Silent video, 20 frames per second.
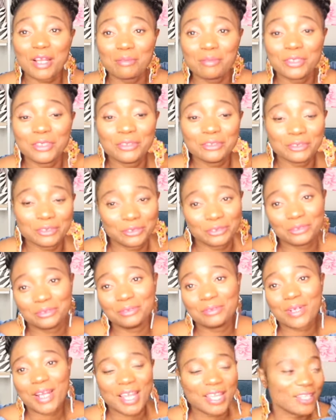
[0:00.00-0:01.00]
I'm going to
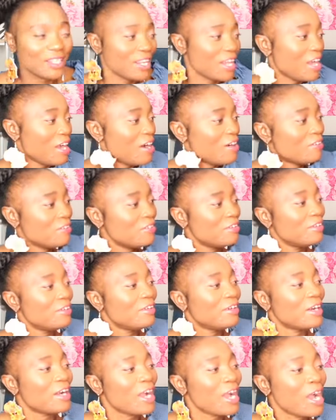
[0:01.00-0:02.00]
do right now,
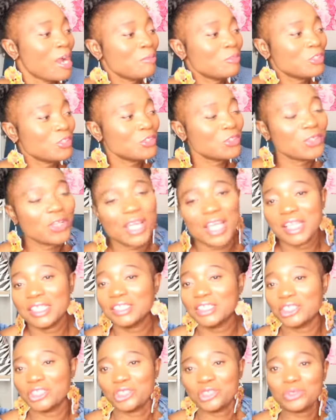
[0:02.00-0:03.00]
I'm going to
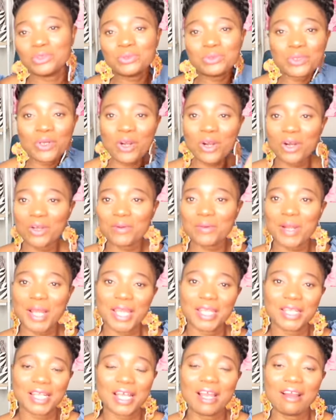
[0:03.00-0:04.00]
end the shoe haul
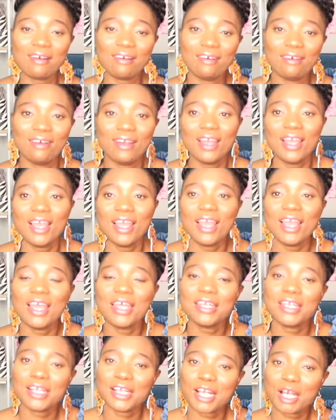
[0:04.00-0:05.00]
right now.
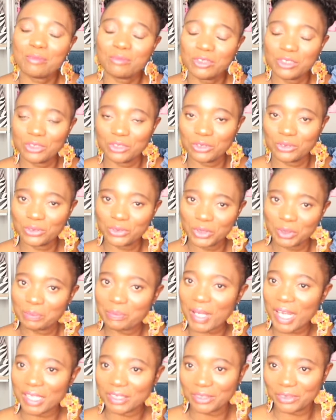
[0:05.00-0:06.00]
And then I'm going to do the
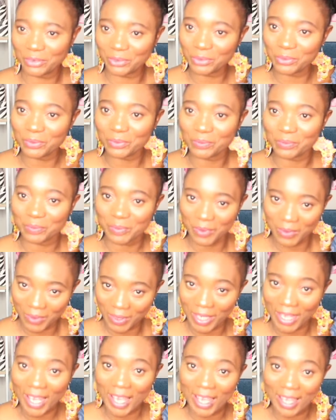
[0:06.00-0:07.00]
part two,
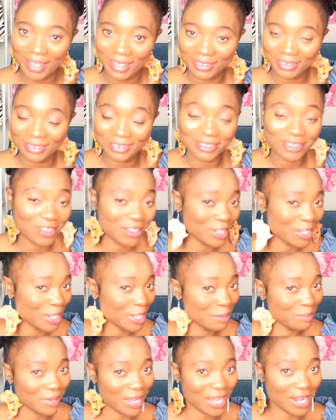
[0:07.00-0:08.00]
okay? Don't
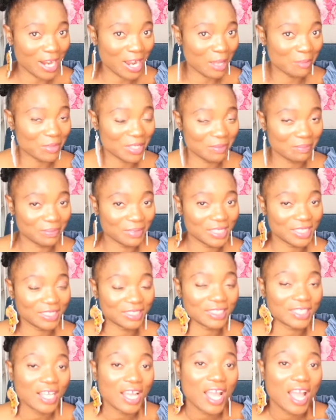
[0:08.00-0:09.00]
get mad at me,
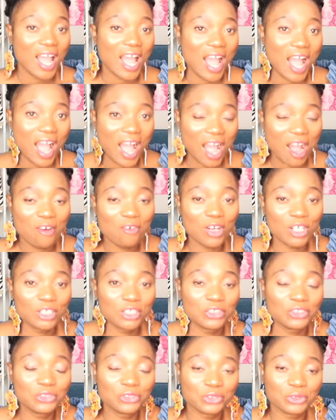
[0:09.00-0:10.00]
please. I
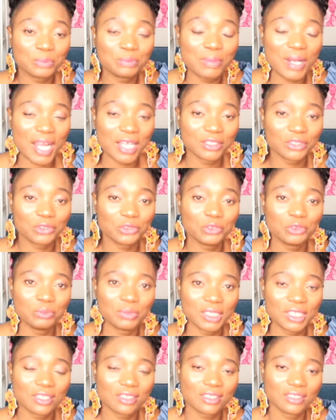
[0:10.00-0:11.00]
want to do part two
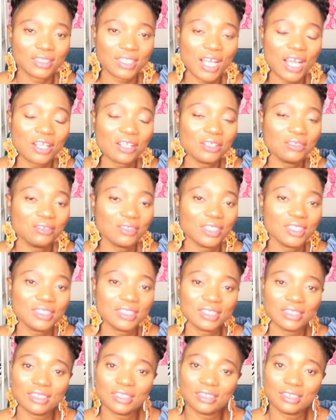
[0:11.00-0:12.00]
because I don't want
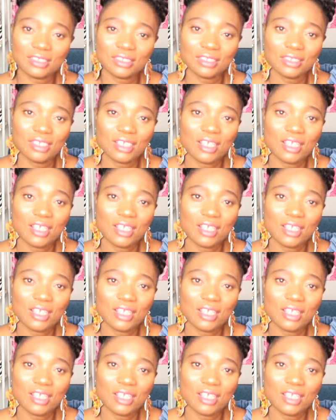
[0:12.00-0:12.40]
this